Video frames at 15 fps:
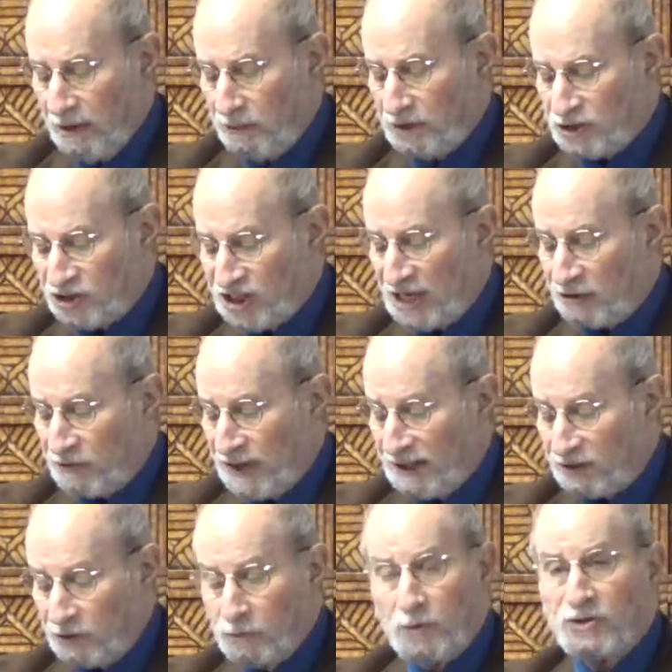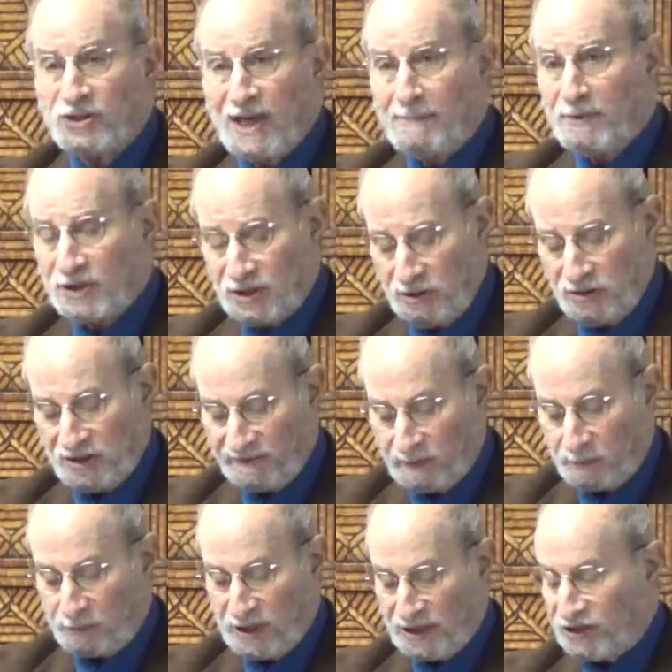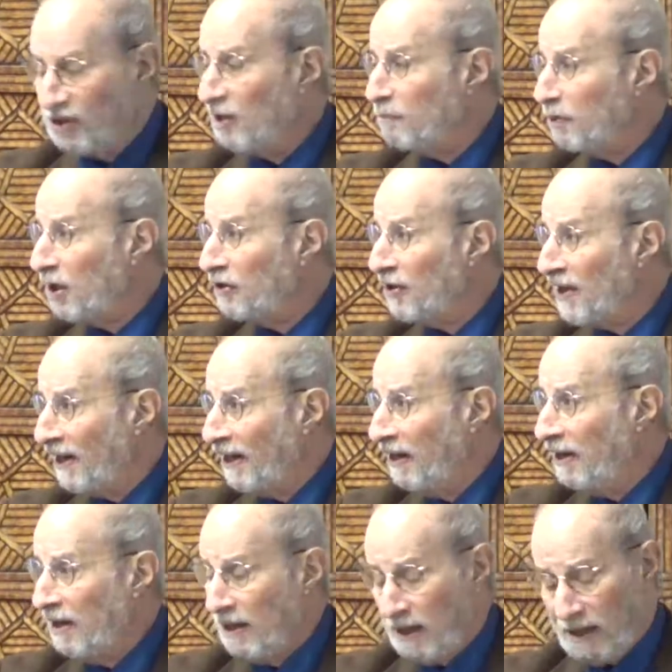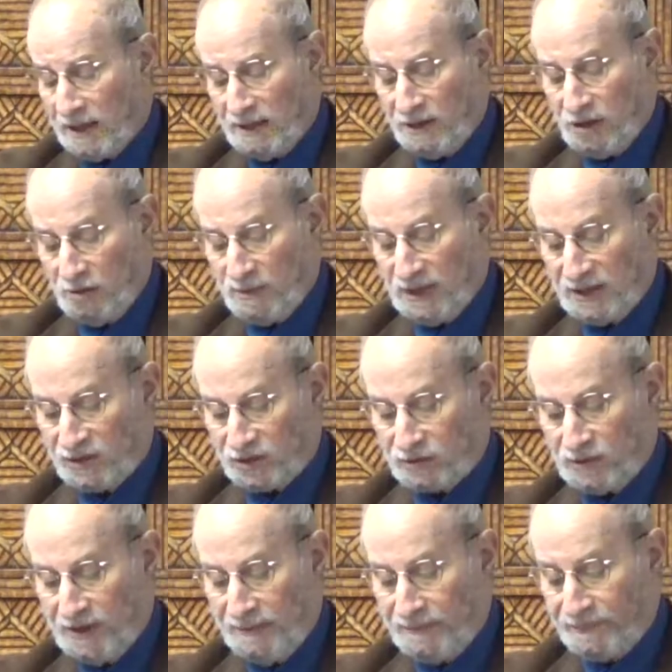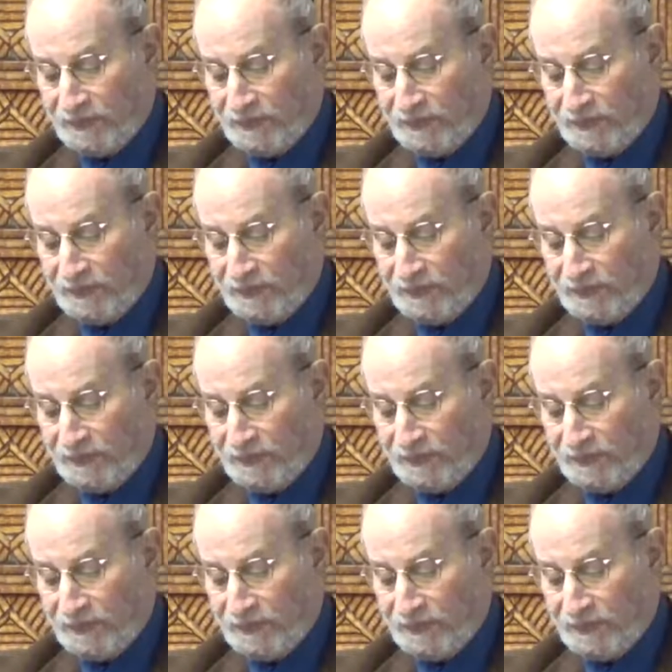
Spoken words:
which generated the worst episodes of oppression and bloodletting in human history.